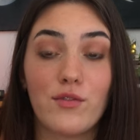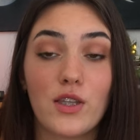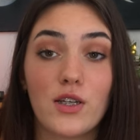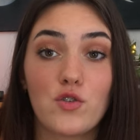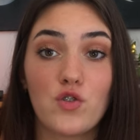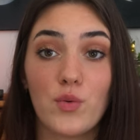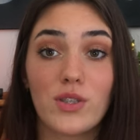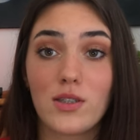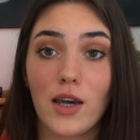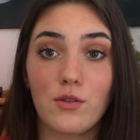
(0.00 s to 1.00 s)
that she was
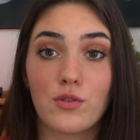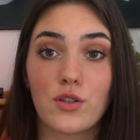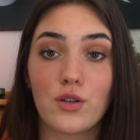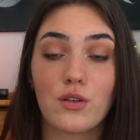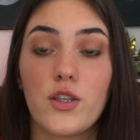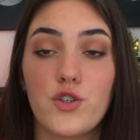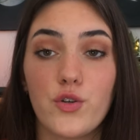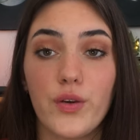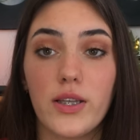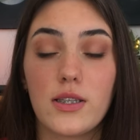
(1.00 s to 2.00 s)
entitled to.
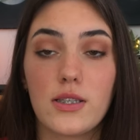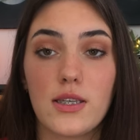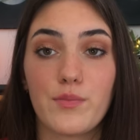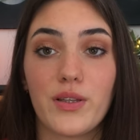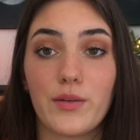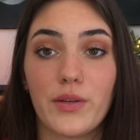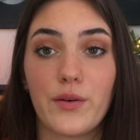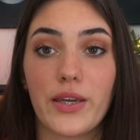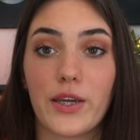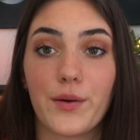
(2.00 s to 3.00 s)
During Lizzie's preliminary
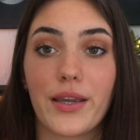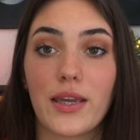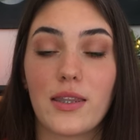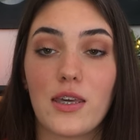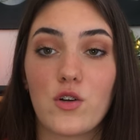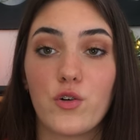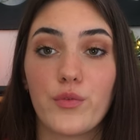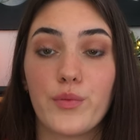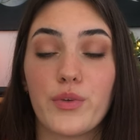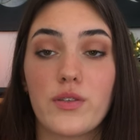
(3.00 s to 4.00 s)
hearing, the
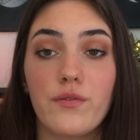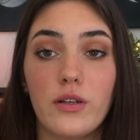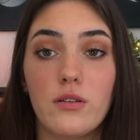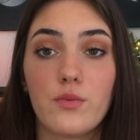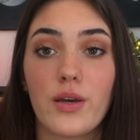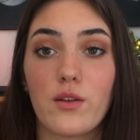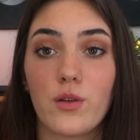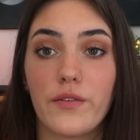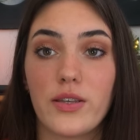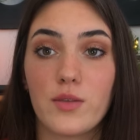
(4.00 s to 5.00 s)
courtroom was filled with all
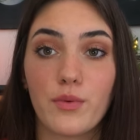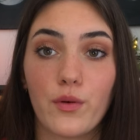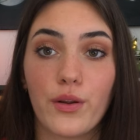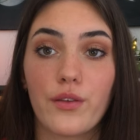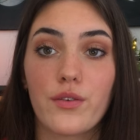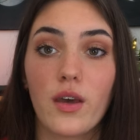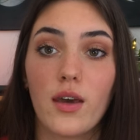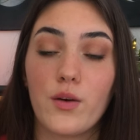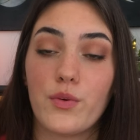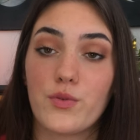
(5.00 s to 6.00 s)
of her supporters,
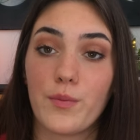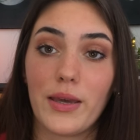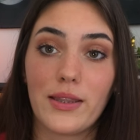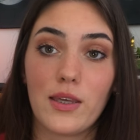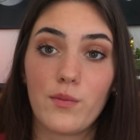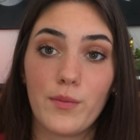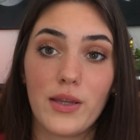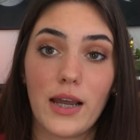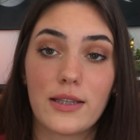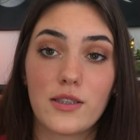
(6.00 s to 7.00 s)
which were mainly women
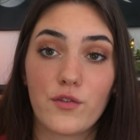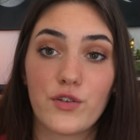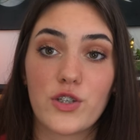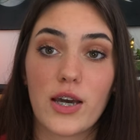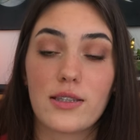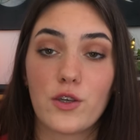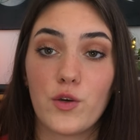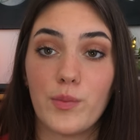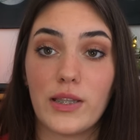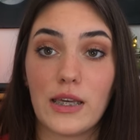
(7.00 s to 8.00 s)
and suffragettes who
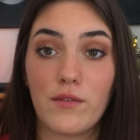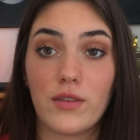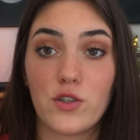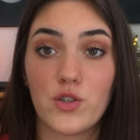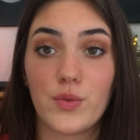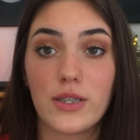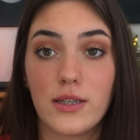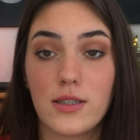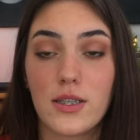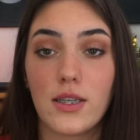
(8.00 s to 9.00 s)
believed that she was
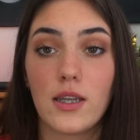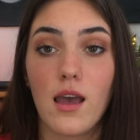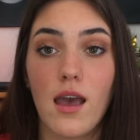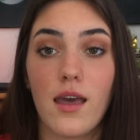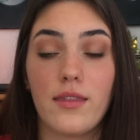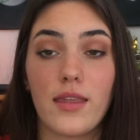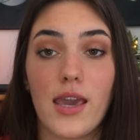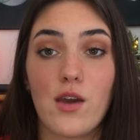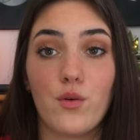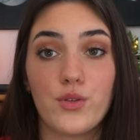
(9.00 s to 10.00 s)
innocent,
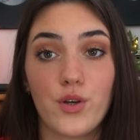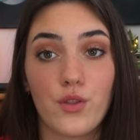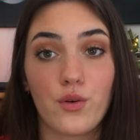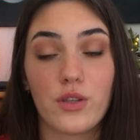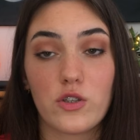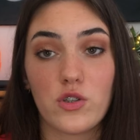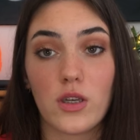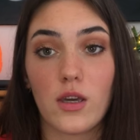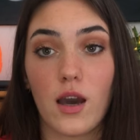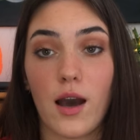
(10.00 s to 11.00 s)
they also thought that
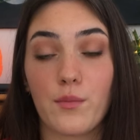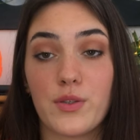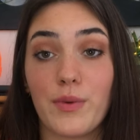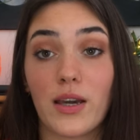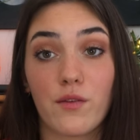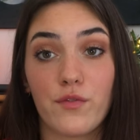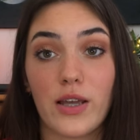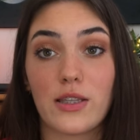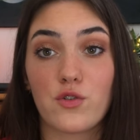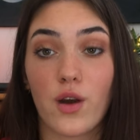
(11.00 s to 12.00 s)
she uh, was being
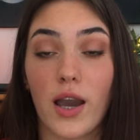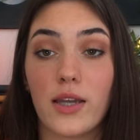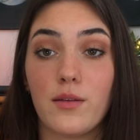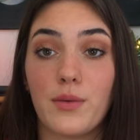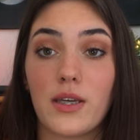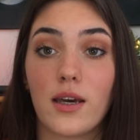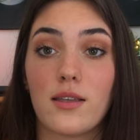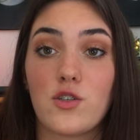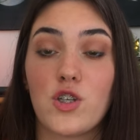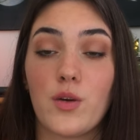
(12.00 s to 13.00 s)
unfairly tried
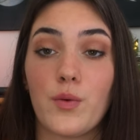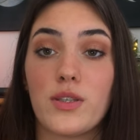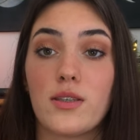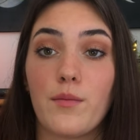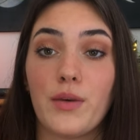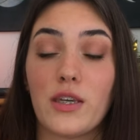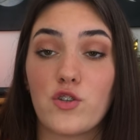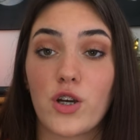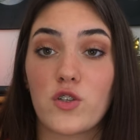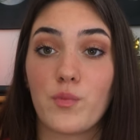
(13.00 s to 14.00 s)
because she was being
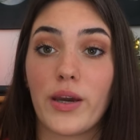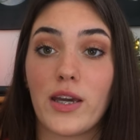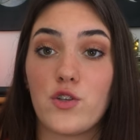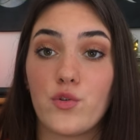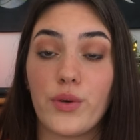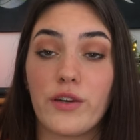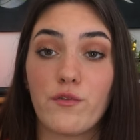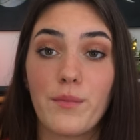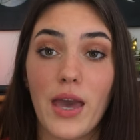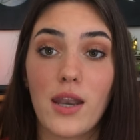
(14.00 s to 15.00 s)
judged by a jury of
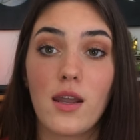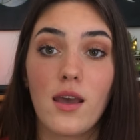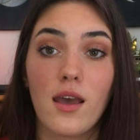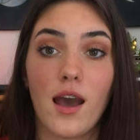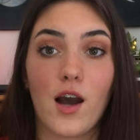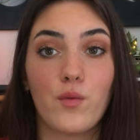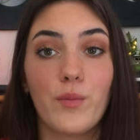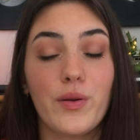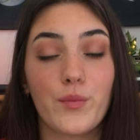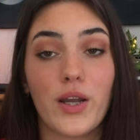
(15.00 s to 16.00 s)
men. Uh,
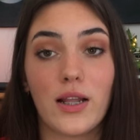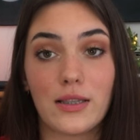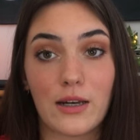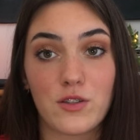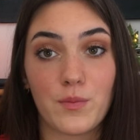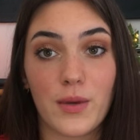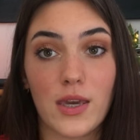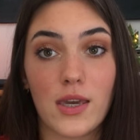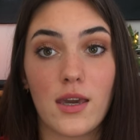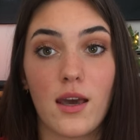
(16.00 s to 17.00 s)
women weren't allowed to
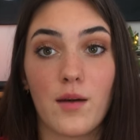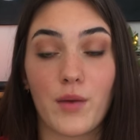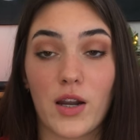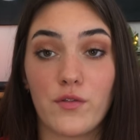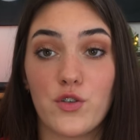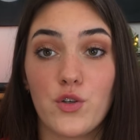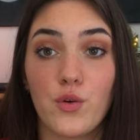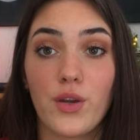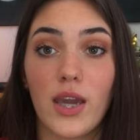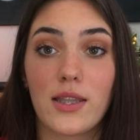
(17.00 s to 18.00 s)
be part of a
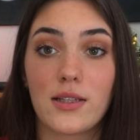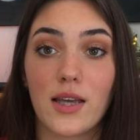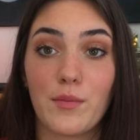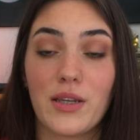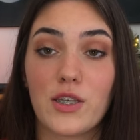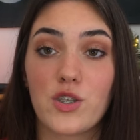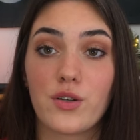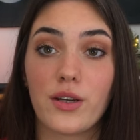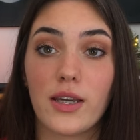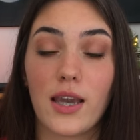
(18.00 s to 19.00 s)
jury at that time in
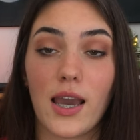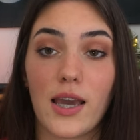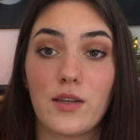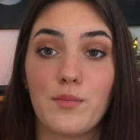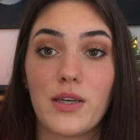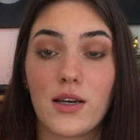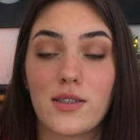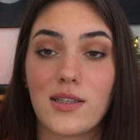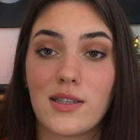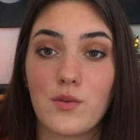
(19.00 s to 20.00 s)
history, and because
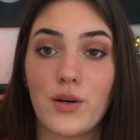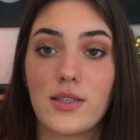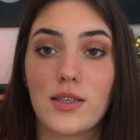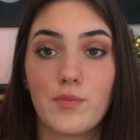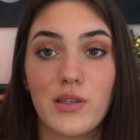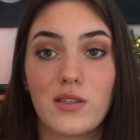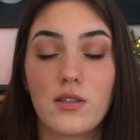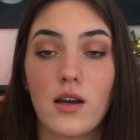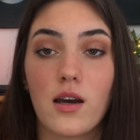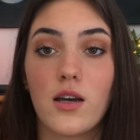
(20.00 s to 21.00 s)
Lizzie was a spinster,
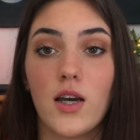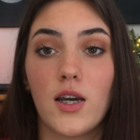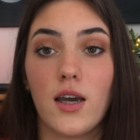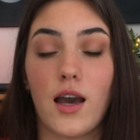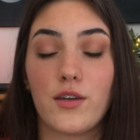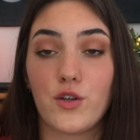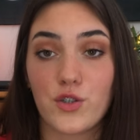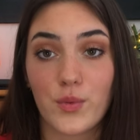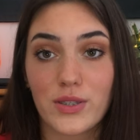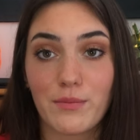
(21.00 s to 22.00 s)
uh, you know, she
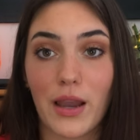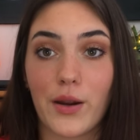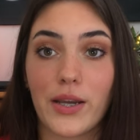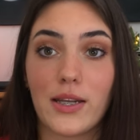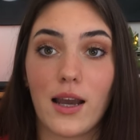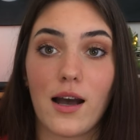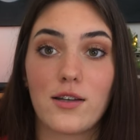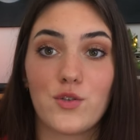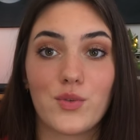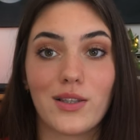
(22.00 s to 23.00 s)
wasn't married, uh,
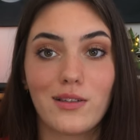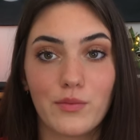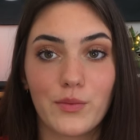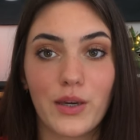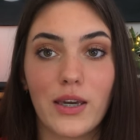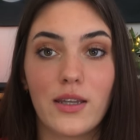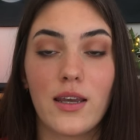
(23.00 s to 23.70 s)
she was a little bit weird